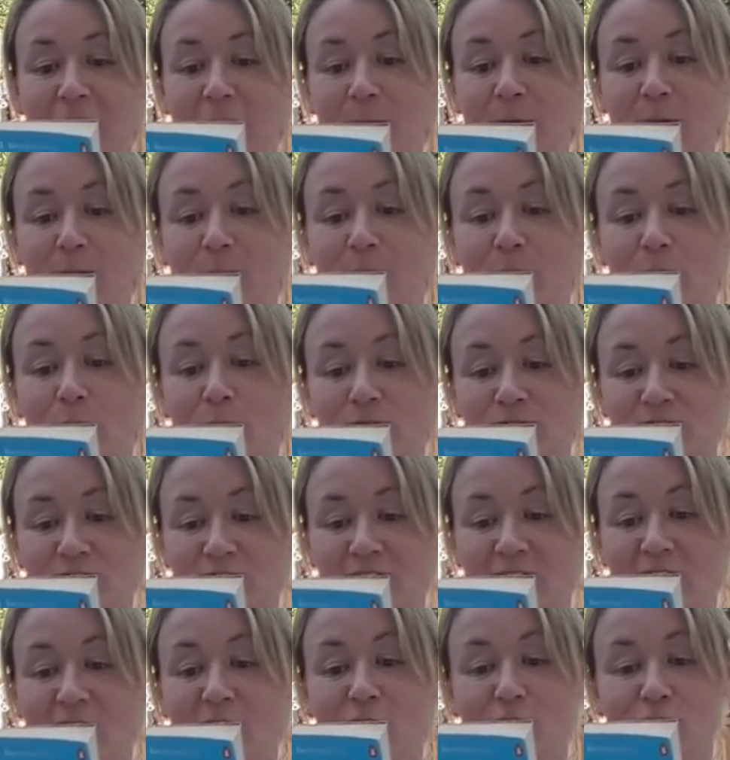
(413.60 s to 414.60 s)
but brought
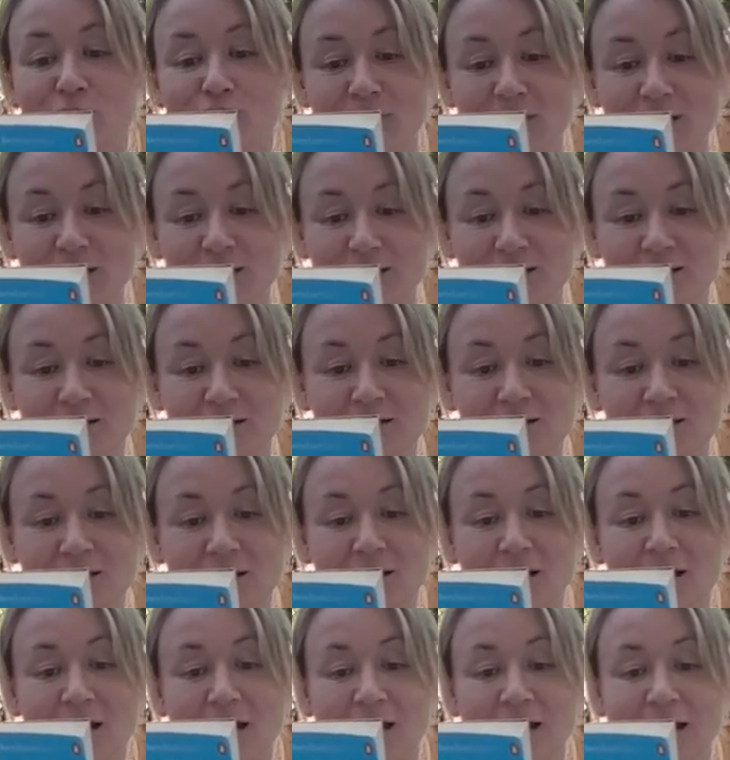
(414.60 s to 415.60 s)
their own reasons.
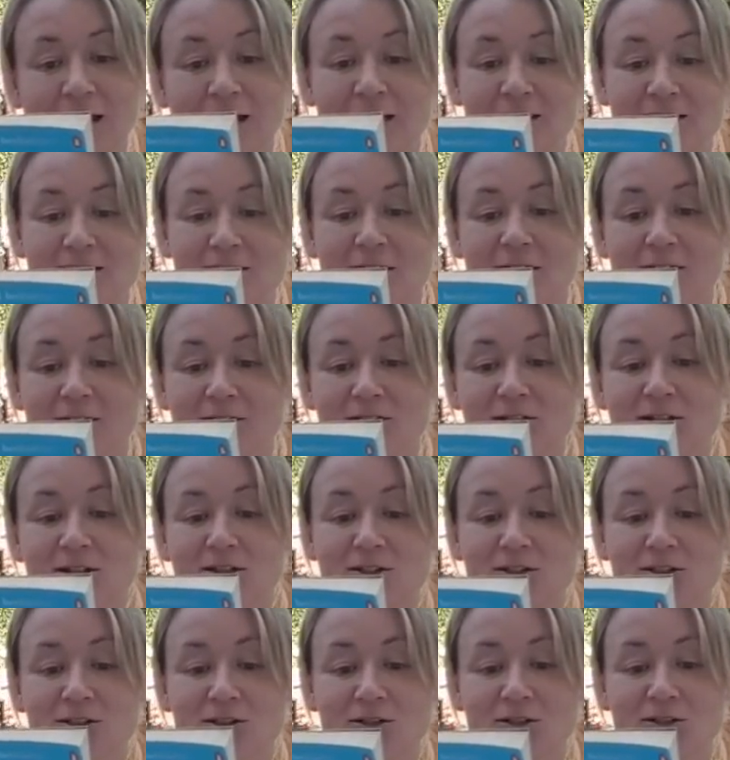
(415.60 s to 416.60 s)
Yet it's hard to
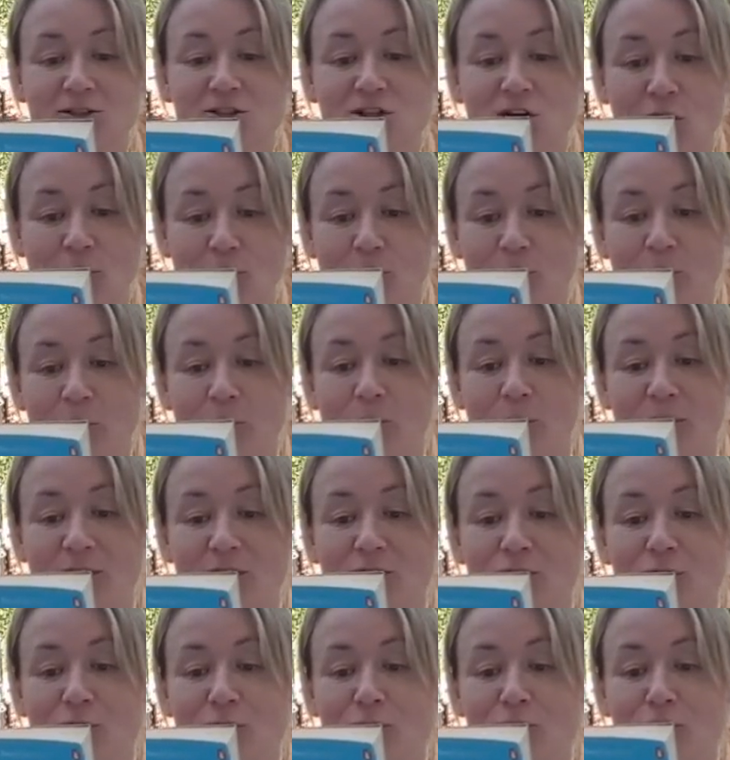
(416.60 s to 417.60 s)
jump when
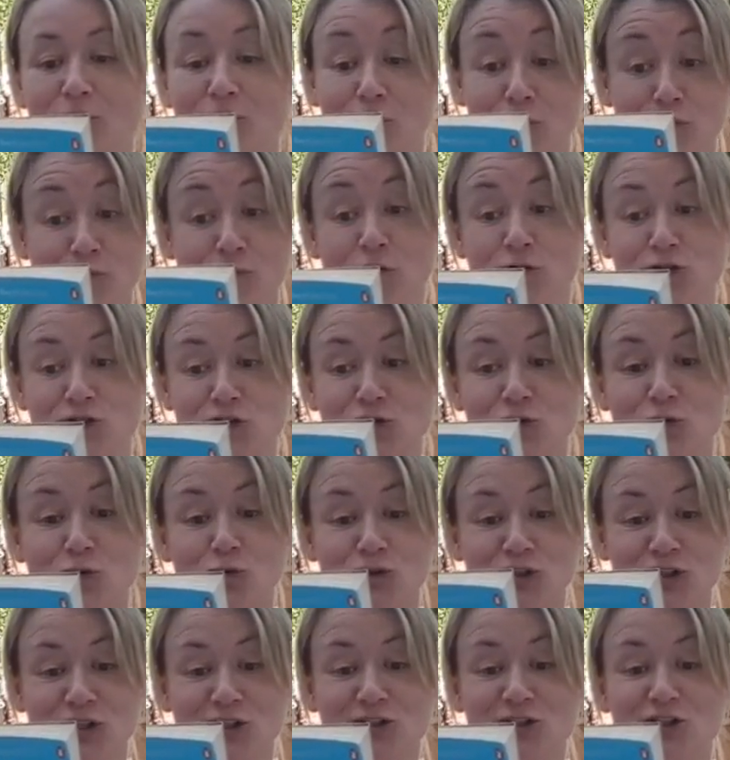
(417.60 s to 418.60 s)
you're, you've got an
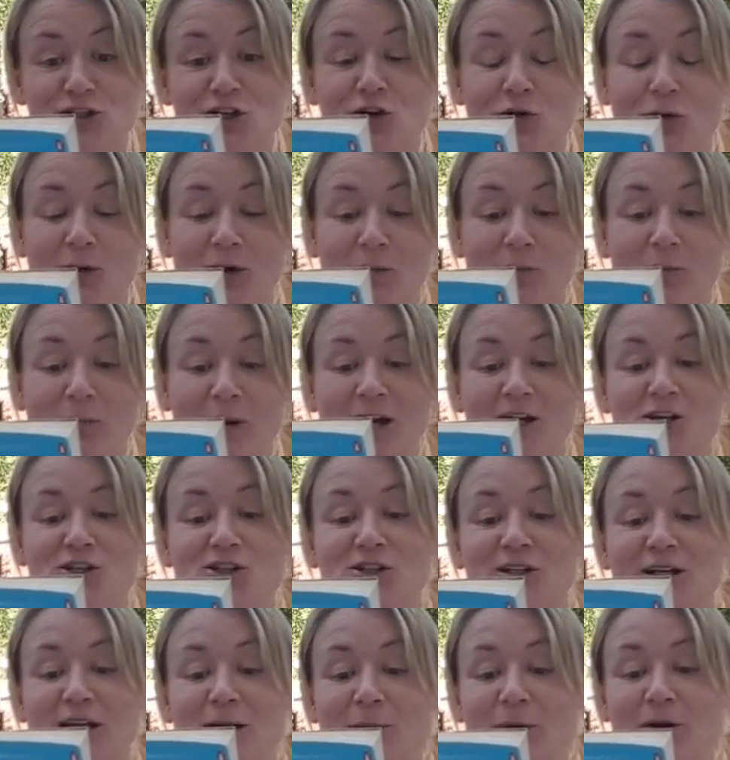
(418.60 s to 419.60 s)
audience queuing
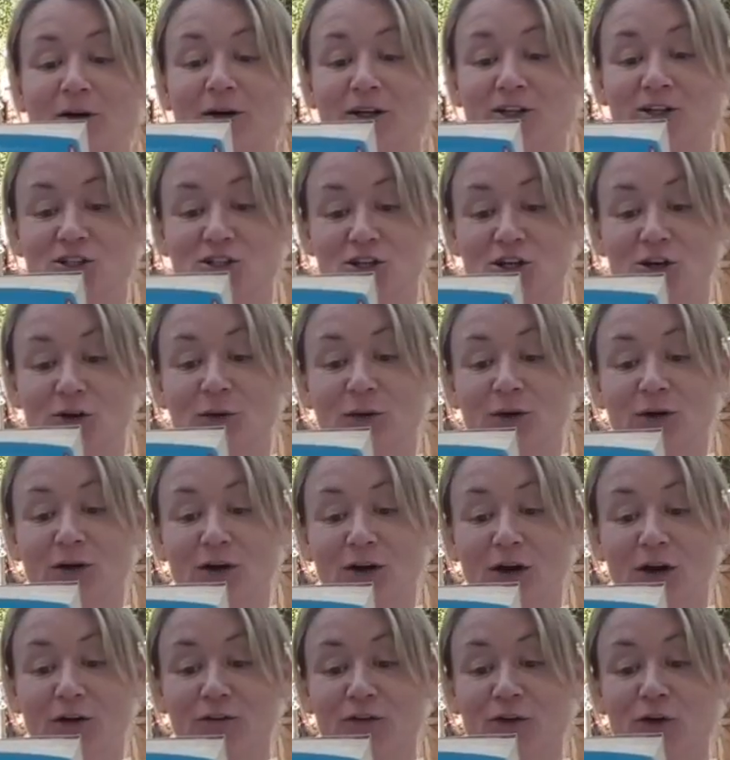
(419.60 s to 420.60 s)
impatiently behind you.
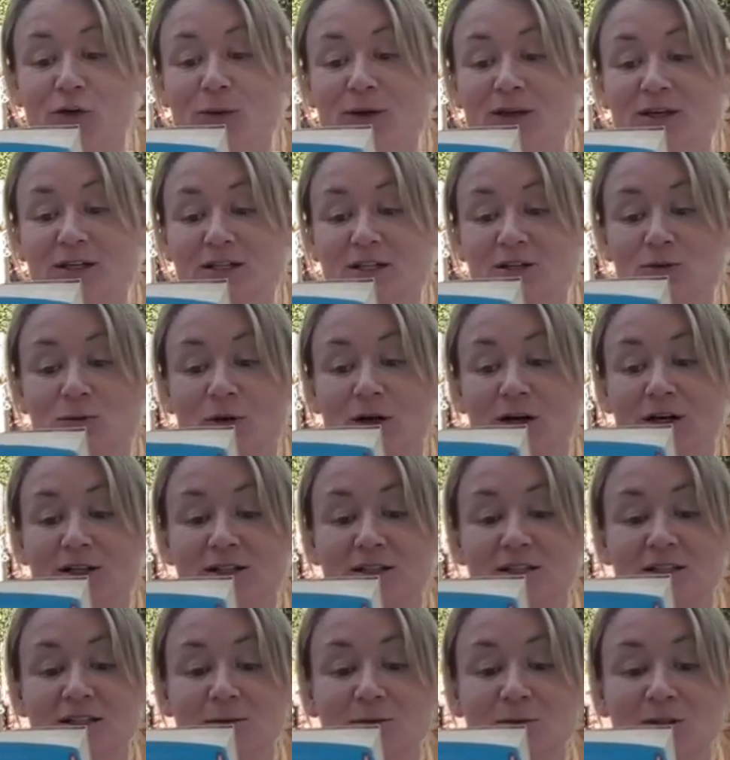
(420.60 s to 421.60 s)
A few heated words
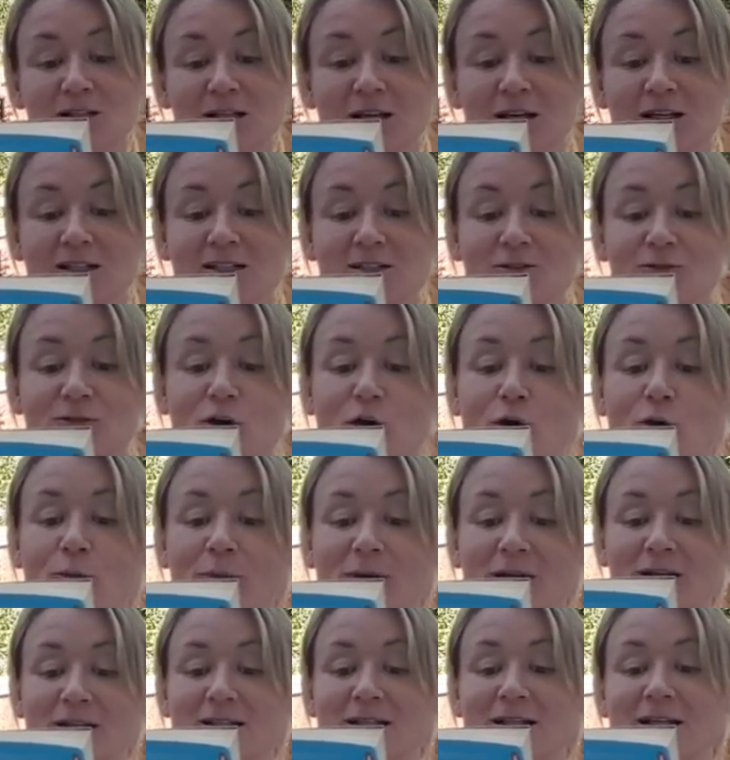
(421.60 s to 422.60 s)
and some slices of cold
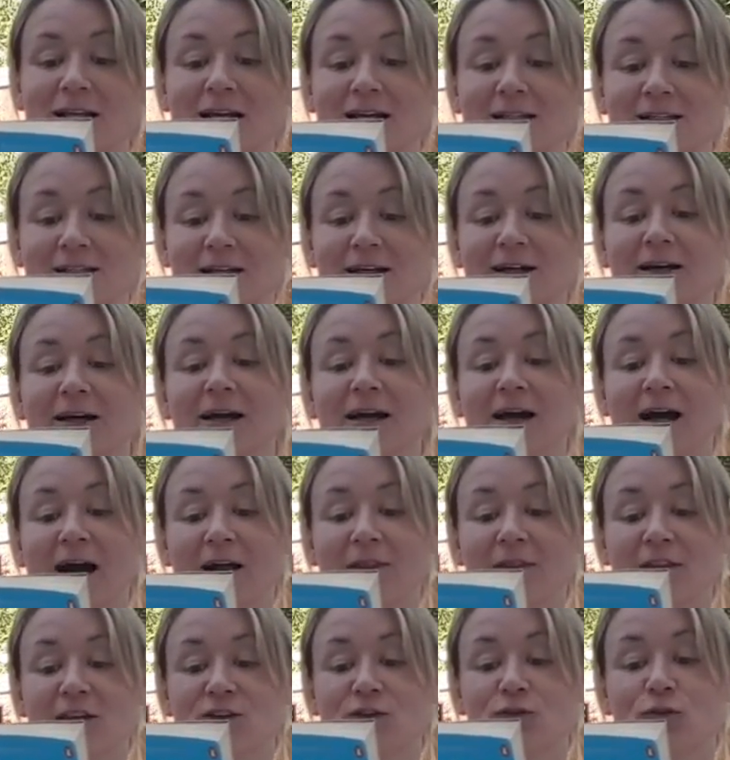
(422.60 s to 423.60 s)
pizza later,
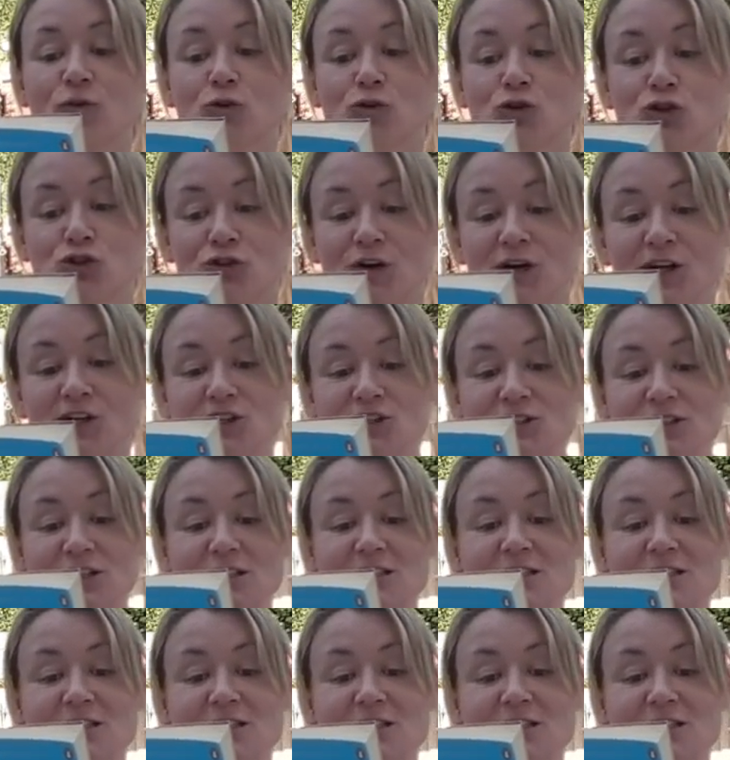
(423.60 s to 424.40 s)
and these four strangers are